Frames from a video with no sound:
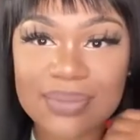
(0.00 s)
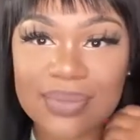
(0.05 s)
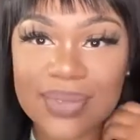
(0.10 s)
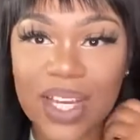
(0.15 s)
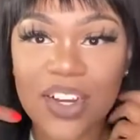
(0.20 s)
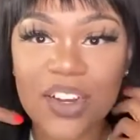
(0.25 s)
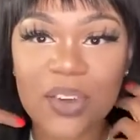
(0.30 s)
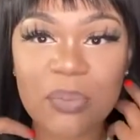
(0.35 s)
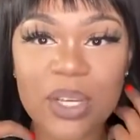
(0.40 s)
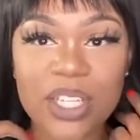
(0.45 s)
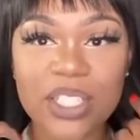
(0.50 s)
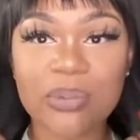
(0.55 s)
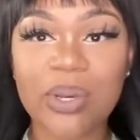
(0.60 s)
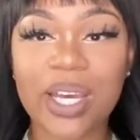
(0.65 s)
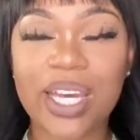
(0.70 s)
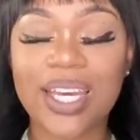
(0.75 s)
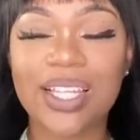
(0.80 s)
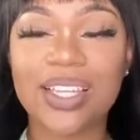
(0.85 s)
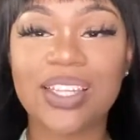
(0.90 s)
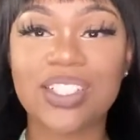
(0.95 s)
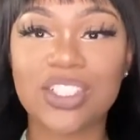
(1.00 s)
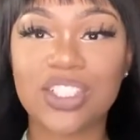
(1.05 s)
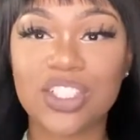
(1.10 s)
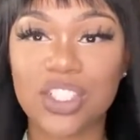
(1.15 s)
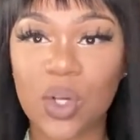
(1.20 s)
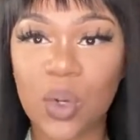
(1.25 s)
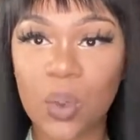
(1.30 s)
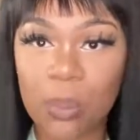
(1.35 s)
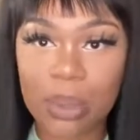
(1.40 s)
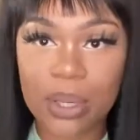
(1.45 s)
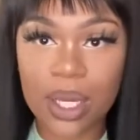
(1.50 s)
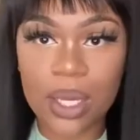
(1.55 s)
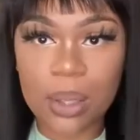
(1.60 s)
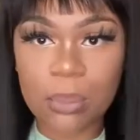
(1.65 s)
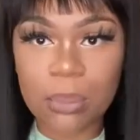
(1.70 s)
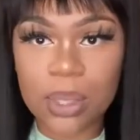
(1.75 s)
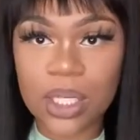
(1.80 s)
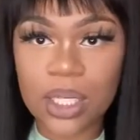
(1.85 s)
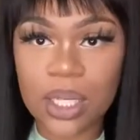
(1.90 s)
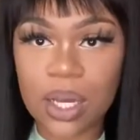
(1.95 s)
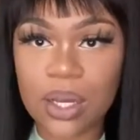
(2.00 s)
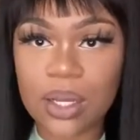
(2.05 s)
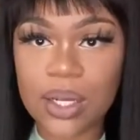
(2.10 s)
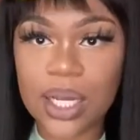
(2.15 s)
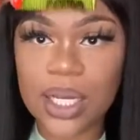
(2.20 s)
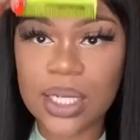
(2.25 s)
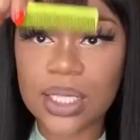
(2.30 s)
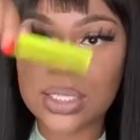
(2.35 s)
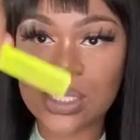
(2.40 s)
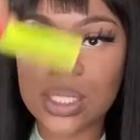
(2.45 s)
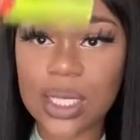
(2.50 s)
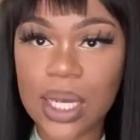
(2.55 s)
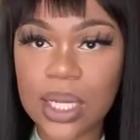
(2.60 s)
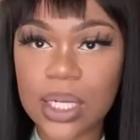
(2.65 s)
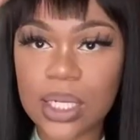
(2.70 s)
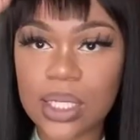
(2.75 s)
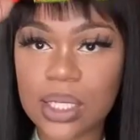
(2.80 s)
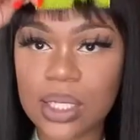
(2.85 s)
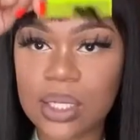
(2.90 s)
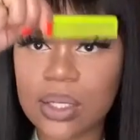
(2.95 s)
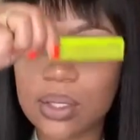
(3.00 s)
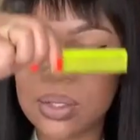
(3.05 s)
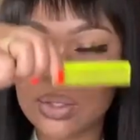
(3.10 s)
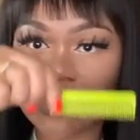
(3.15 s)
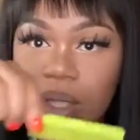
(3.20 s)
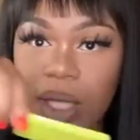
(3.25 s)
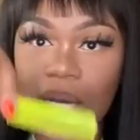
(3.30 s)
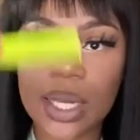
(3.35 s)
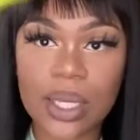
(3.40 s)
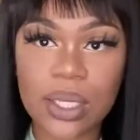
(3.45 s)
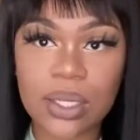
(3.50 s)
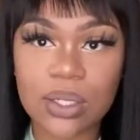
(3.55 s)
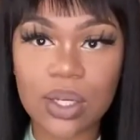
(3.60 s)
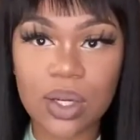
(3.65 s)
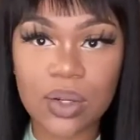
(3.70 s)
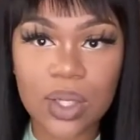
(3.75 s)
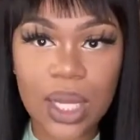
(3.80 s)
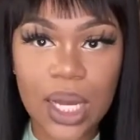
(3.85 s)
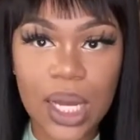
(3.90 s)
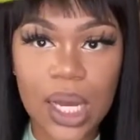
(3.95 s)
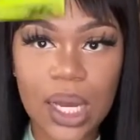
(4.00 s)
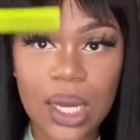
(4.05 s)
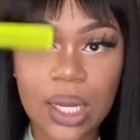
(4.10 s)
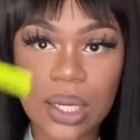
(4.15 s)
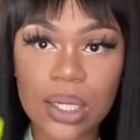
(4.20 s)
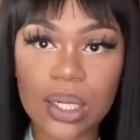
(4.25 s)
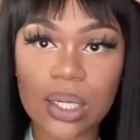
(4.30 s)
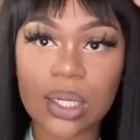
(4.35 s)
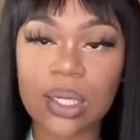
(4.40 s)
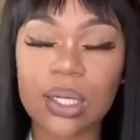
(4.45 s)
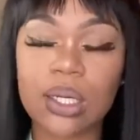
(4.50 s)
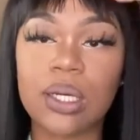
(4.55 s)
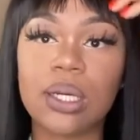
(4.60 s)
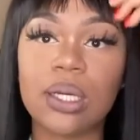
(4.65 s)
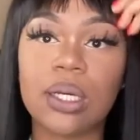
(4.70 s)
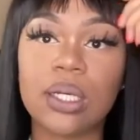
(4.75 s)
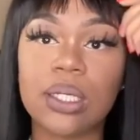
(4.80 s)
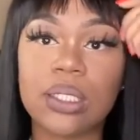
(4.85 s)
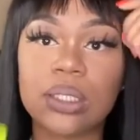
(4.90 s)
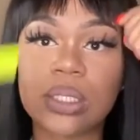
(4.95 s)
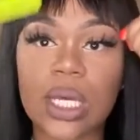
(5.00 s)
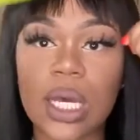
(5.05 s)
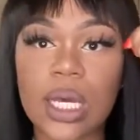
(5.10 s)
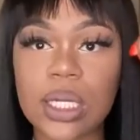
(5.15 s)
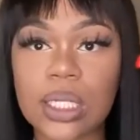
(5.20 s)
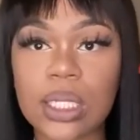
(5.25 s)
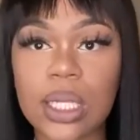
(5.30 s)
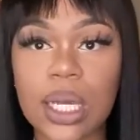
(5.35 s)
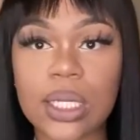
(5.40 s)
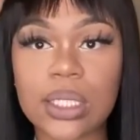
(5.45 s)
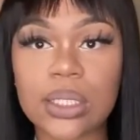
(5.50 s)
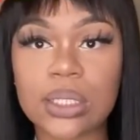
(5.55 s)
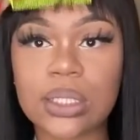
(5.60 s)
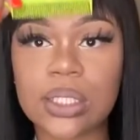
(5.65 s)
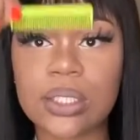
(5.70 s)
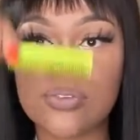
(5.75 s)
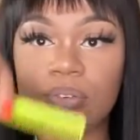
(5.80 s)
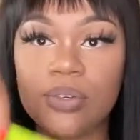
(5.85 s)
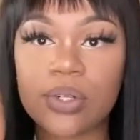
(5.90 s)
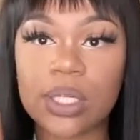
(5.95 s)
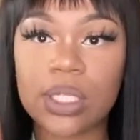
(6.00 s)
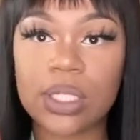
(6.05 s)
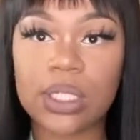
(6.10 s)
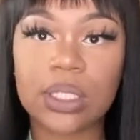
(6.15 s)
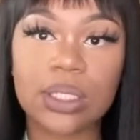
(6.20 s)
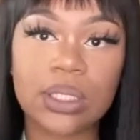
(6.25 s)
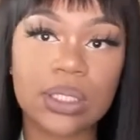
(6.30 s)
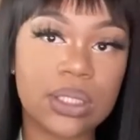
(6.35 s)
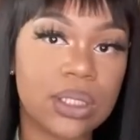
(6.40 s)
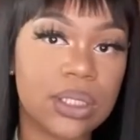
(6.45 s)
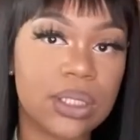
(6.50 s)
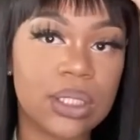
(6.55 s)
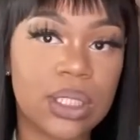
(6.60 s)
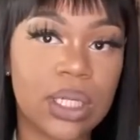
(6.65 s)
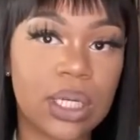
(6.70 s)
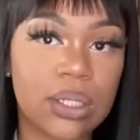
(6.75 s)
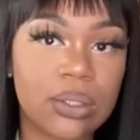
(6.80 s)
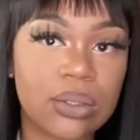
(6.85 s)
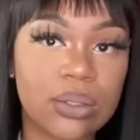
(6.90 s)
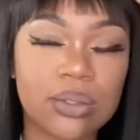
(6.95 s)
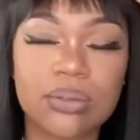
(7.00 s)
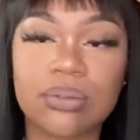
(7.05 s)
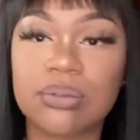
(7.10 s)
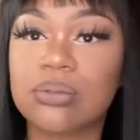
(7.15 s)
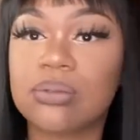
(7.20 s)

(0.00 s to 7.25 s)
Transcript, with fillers: y'all, it makes my head look so big. But y'all, that is kind of cute. Like, no lie. It's kind of like different, you know?